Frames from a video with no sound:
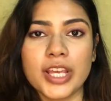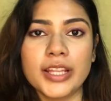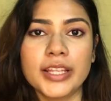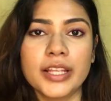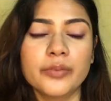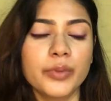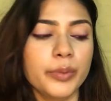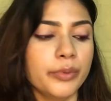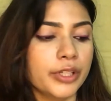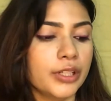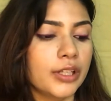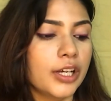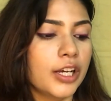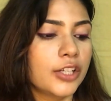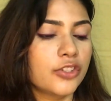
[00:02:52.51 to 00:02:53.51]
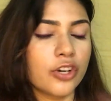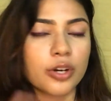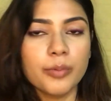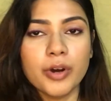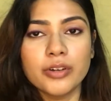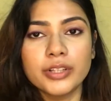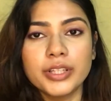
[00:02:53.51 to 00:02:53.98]
and then we will talk
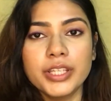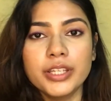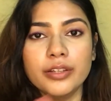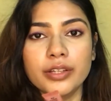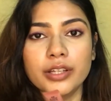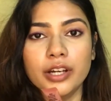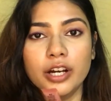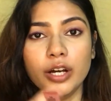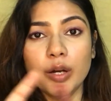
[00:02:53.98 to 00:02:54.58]
about the